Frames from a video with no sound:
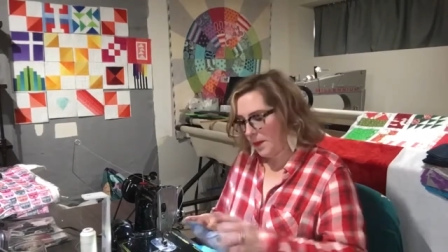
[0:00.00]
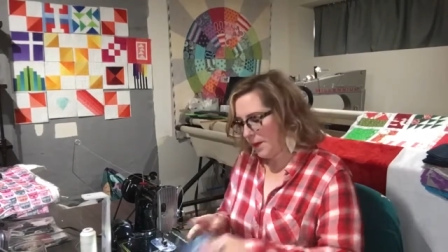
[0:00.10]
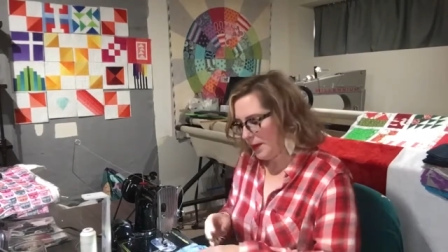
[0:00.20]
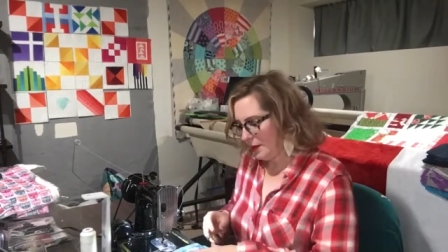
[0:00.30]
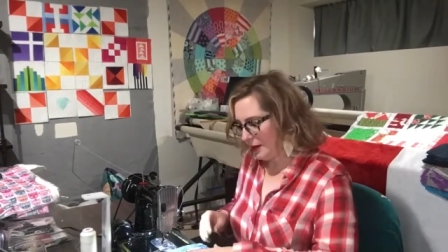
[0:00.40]

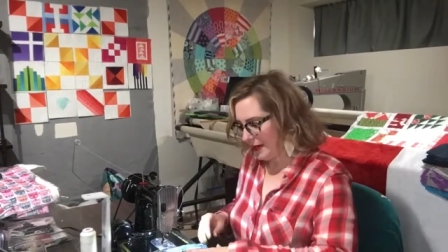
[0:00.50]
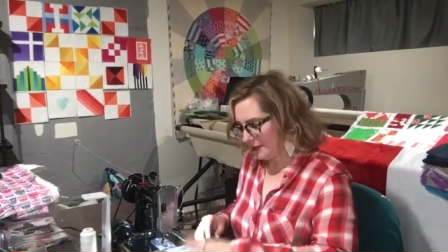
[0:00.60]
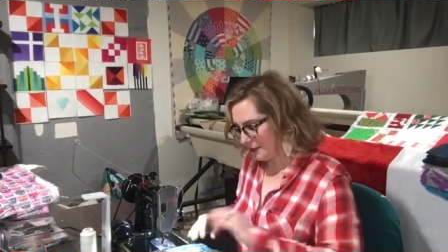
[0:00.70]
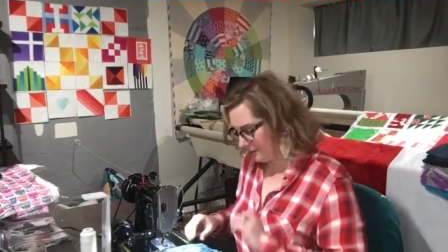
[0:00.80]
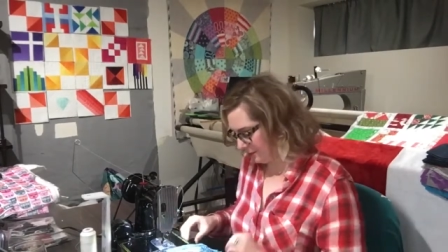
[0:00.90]
All right,
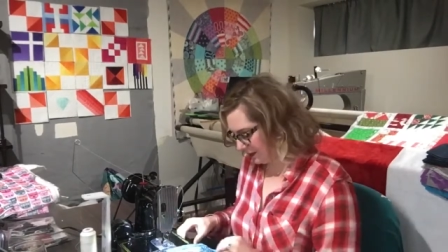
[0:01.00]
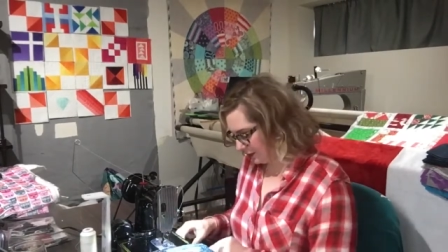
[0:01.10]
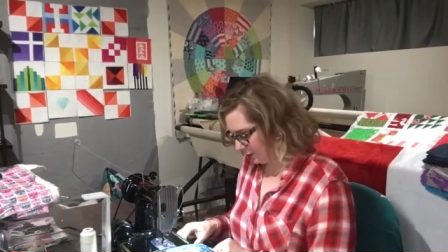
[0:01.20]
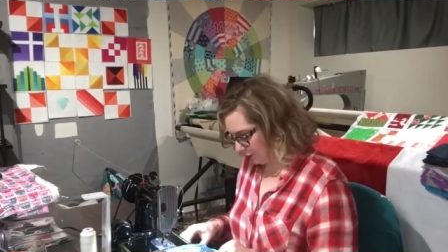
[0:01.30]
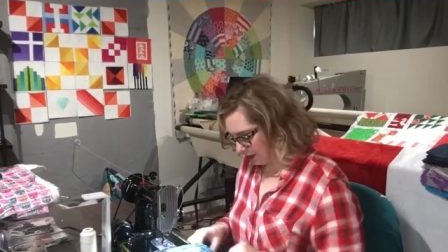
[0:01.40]
let's
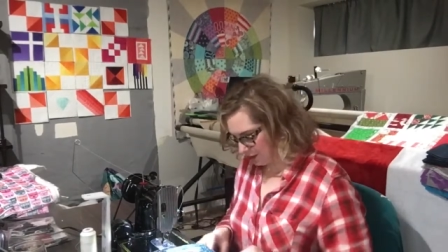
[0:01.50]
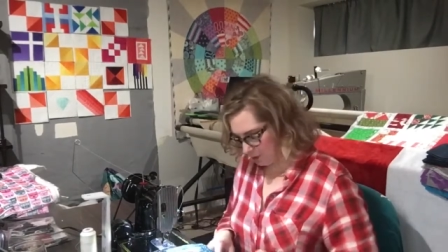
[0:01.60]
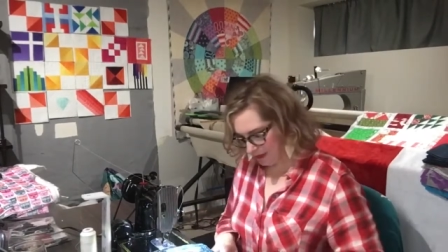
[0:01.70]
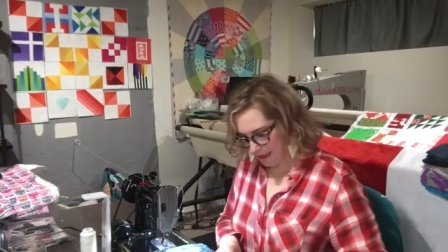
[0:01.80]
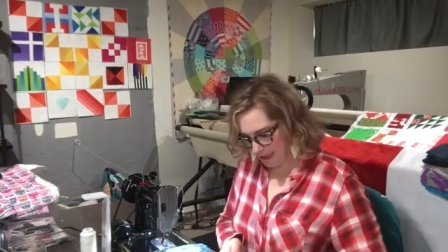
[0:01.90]
do this
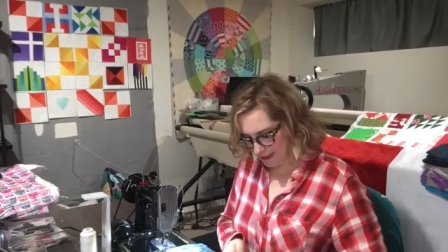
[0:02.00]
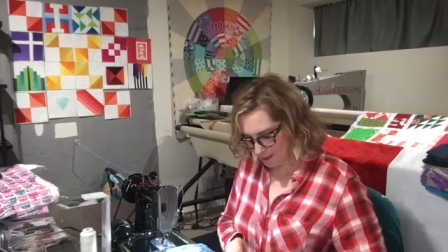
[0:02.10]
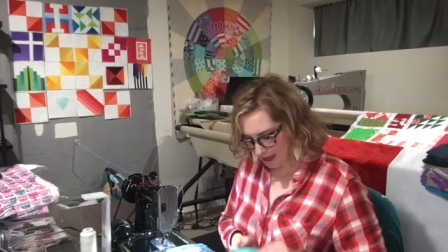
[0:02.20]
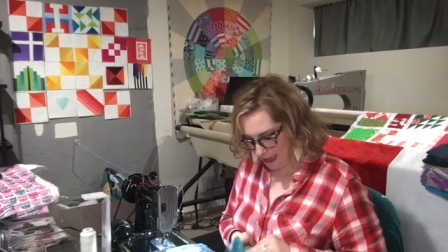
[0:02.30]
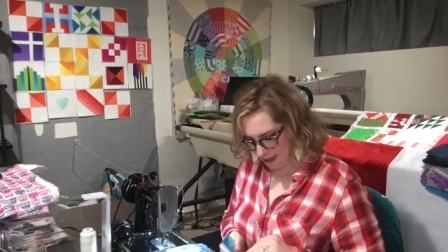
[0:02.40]
one last
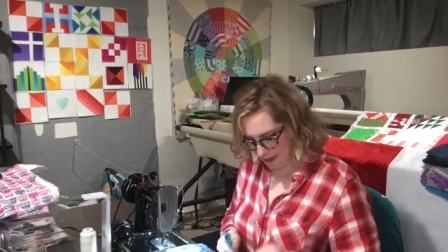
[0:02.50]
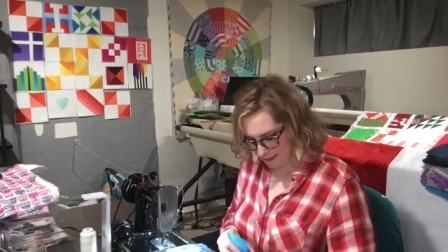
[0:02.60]
block.